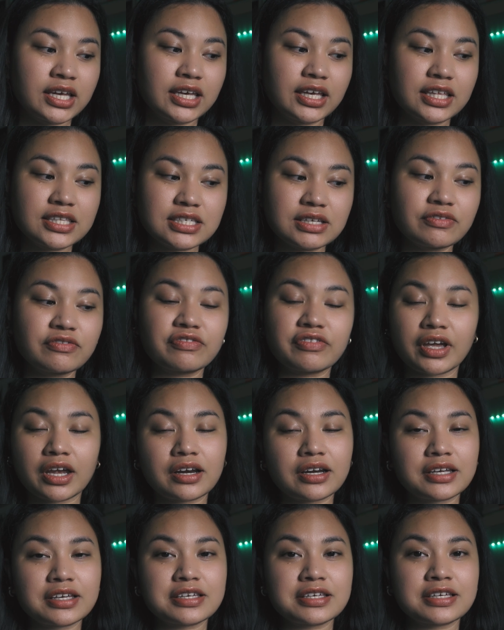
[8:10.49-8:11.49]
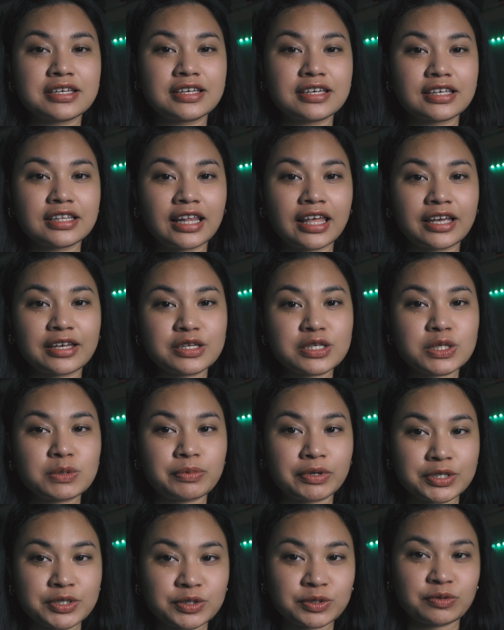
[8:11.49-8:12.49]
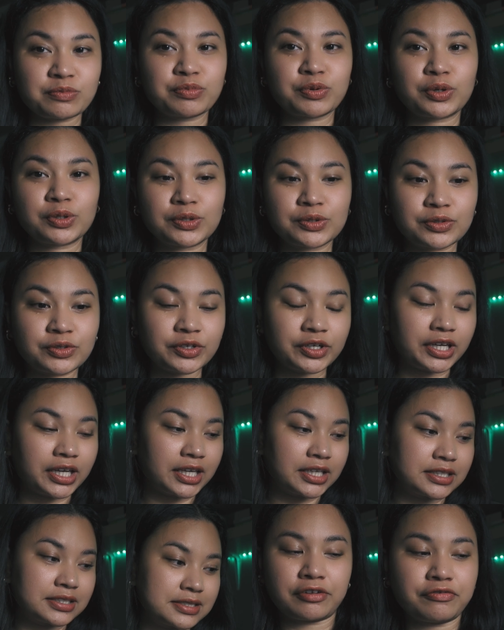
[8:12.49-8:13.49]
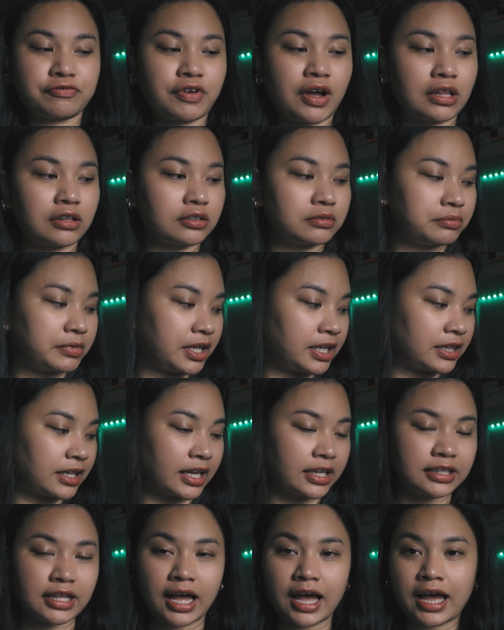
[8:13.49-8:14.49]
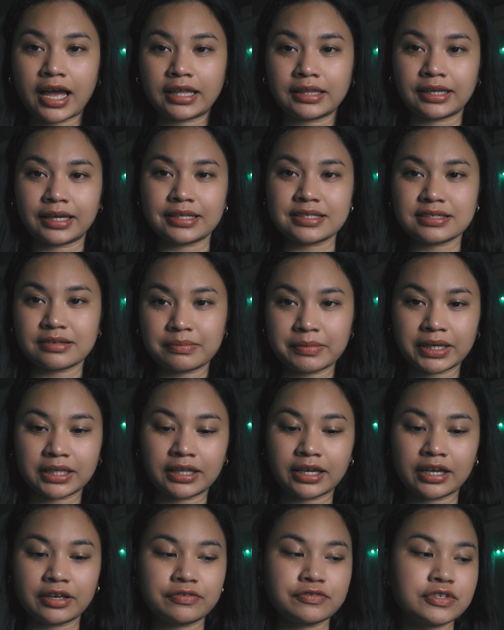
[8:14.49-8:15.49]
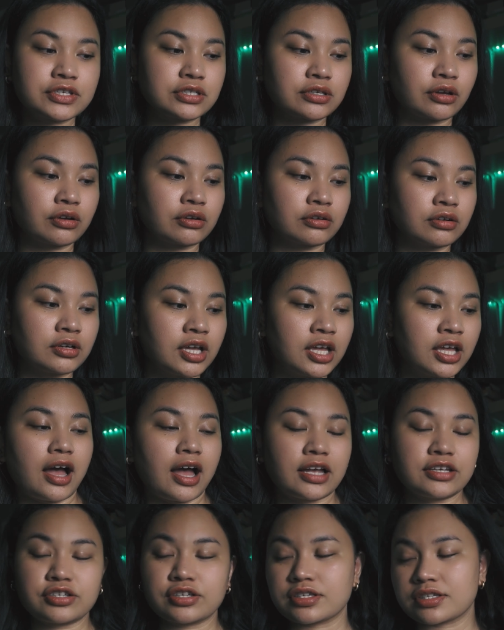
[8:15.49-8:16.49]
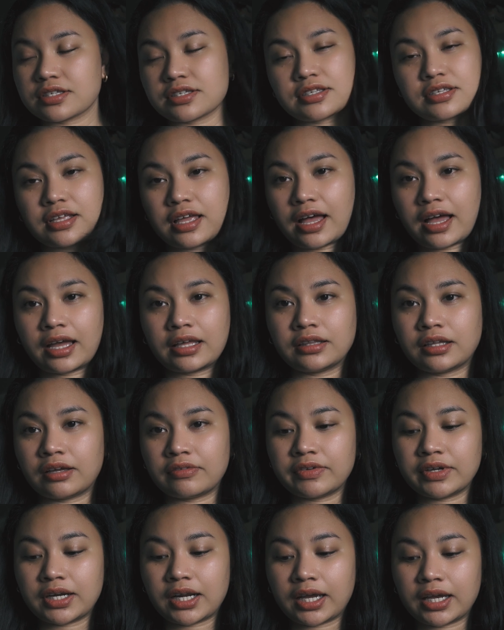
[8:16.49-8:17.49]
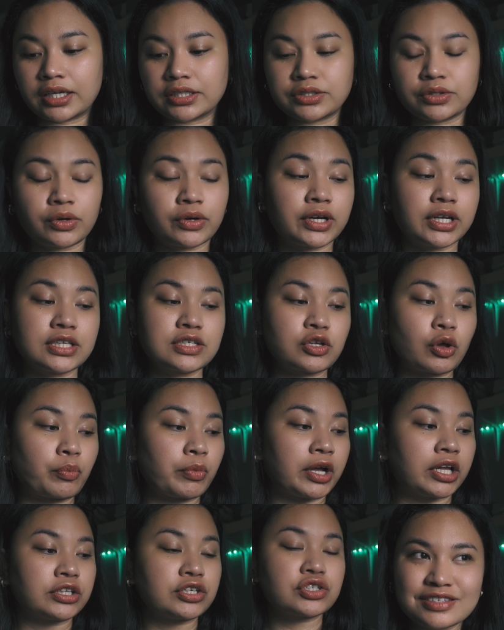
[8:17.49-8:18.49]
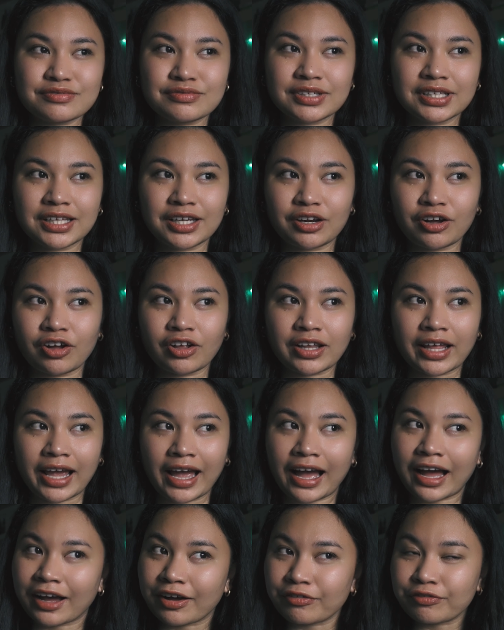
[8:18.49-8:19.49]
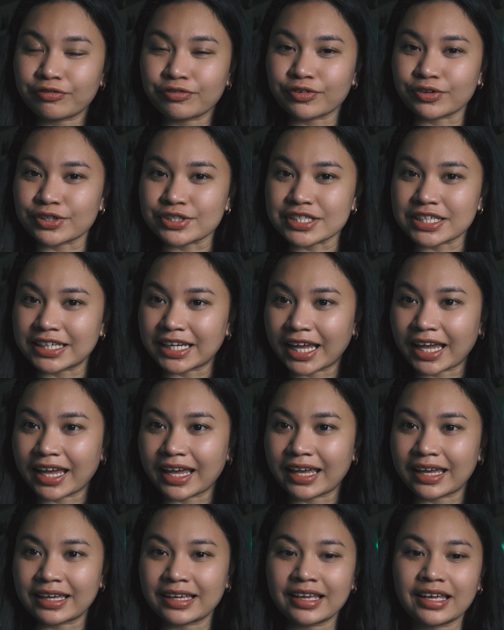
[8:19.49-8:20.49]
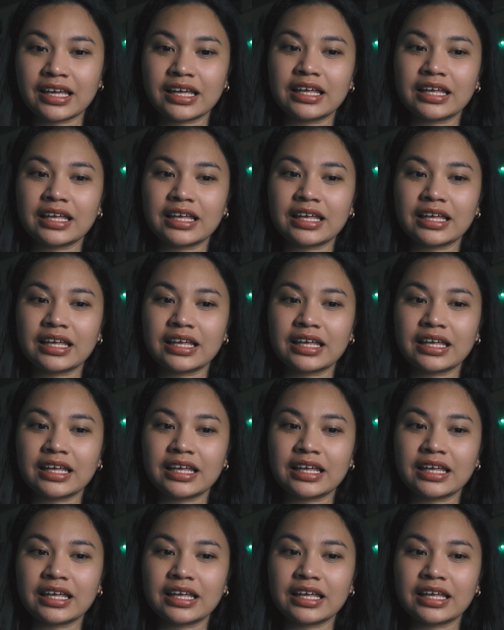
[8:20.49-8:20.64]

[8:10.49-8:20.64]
it's a very like a special Polaroid. It followed me in like the highlights of my life, so I love it. I adore it so much. It's really all I have for today.